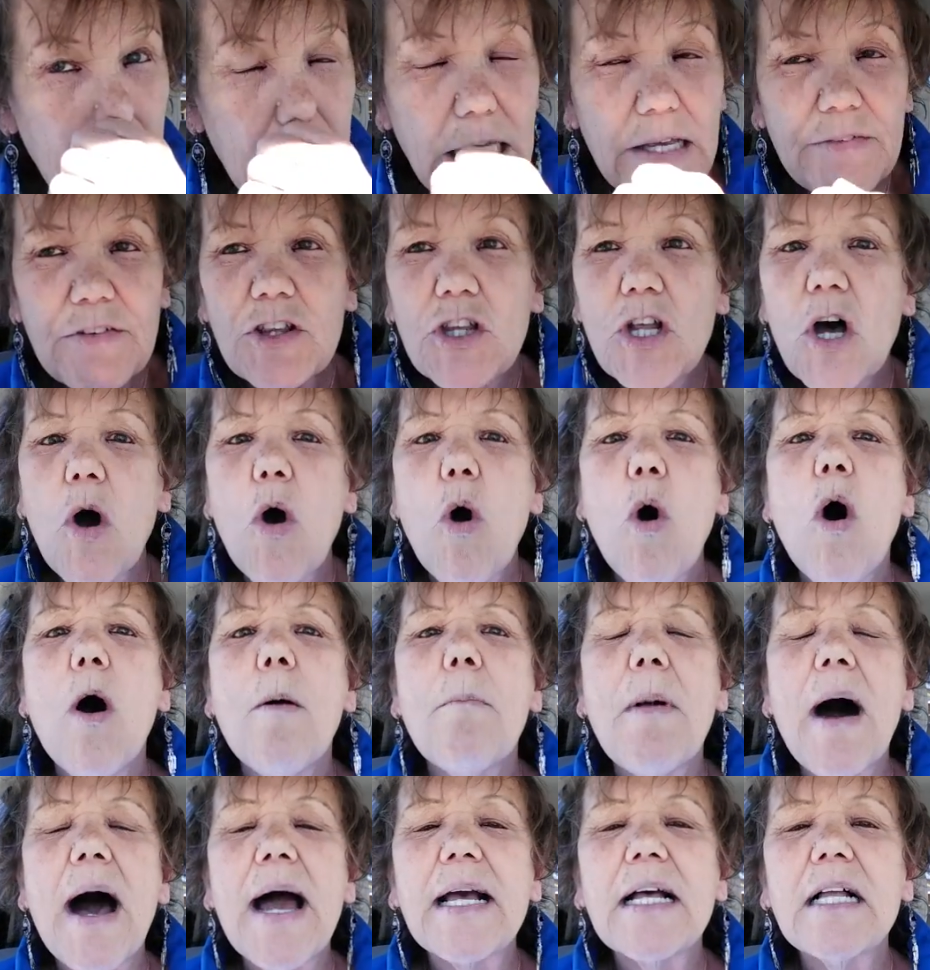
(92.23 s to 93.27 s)
even though all
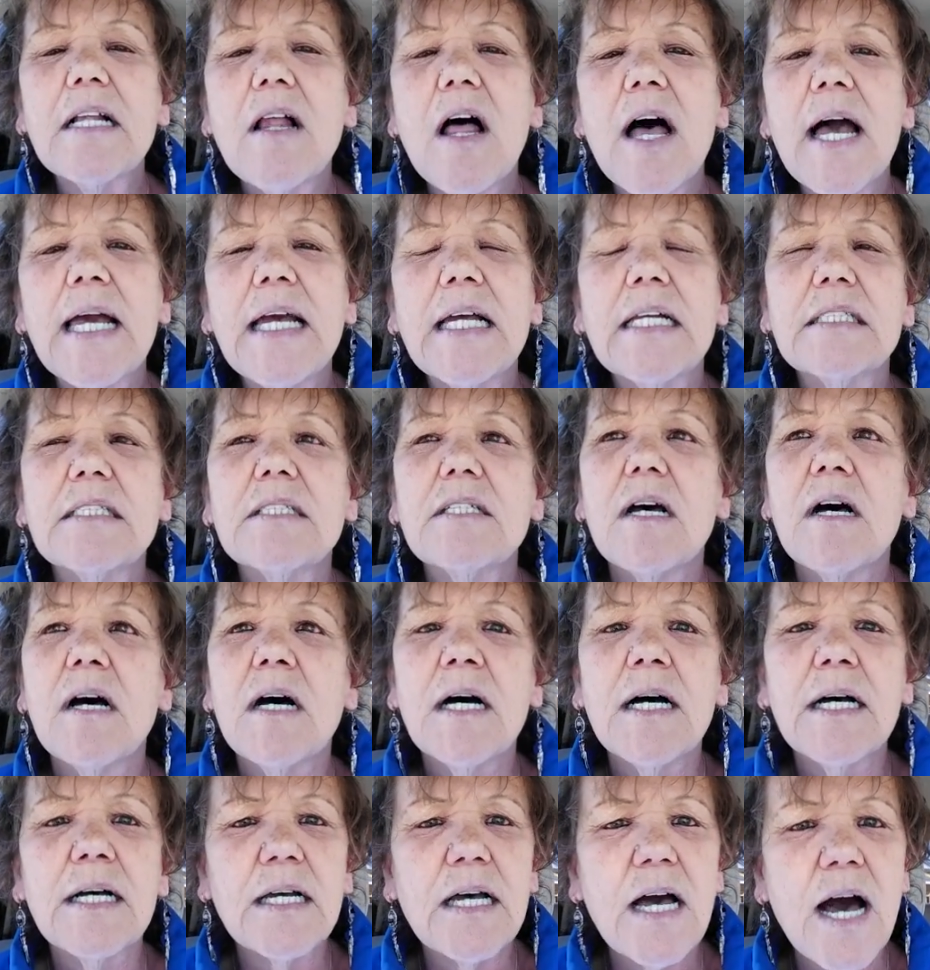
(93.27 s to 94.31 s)
my clients
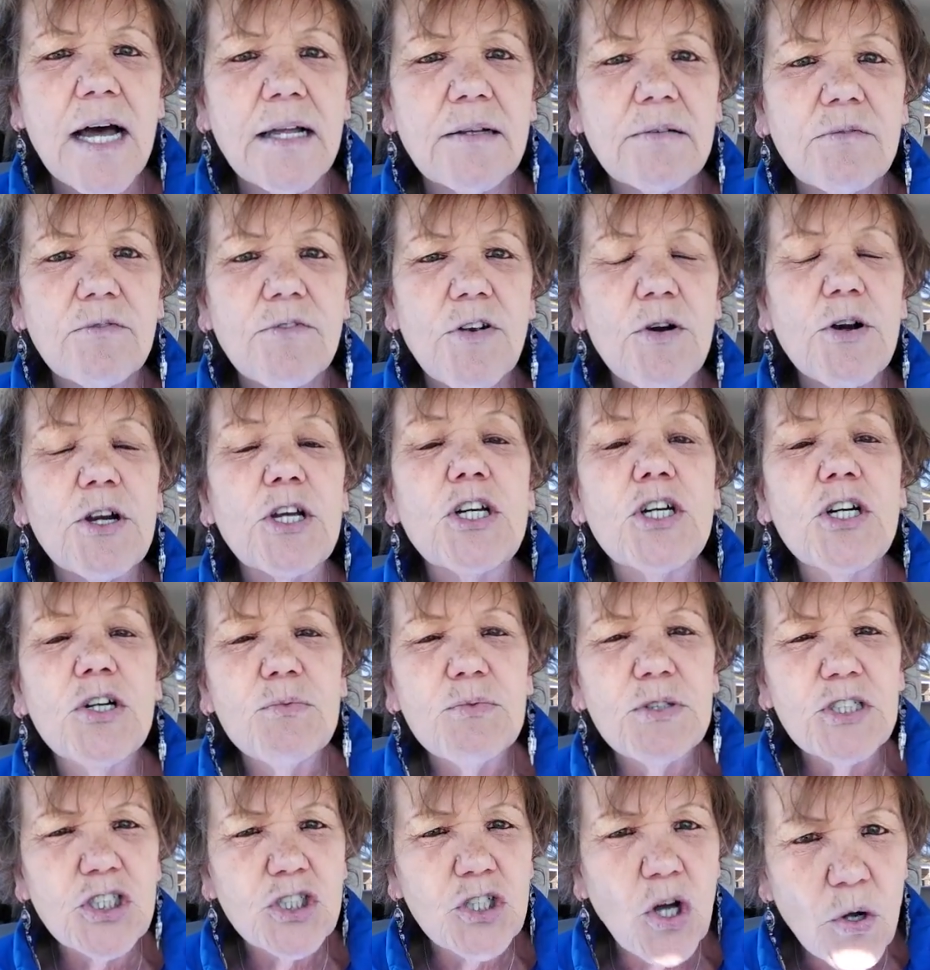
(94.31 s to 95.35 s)
got very
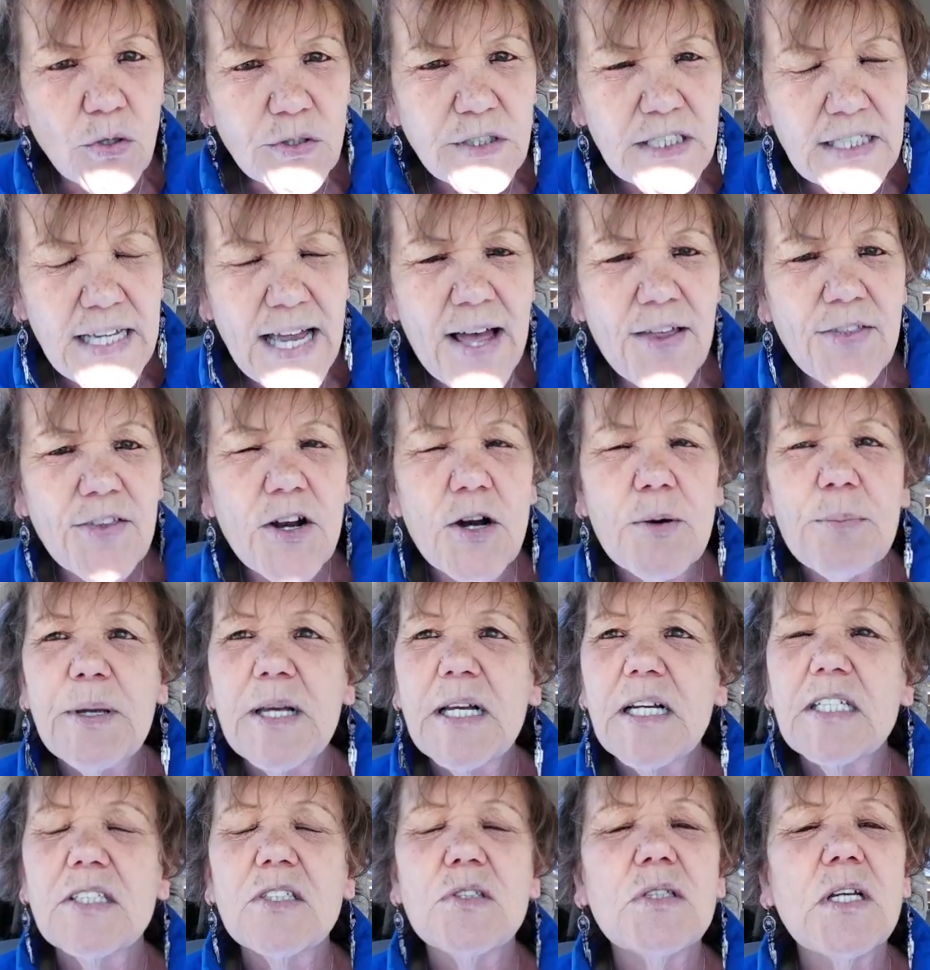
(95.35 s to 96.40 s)
good results down there,
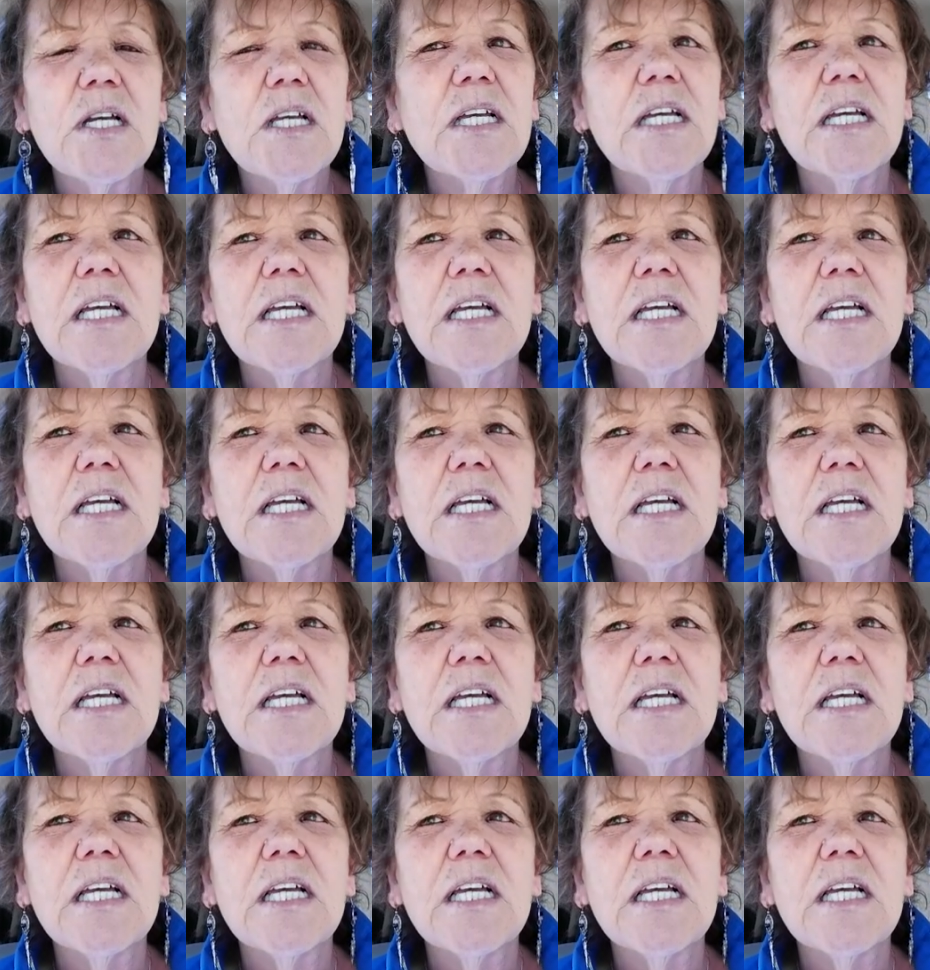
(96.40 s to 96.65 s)
because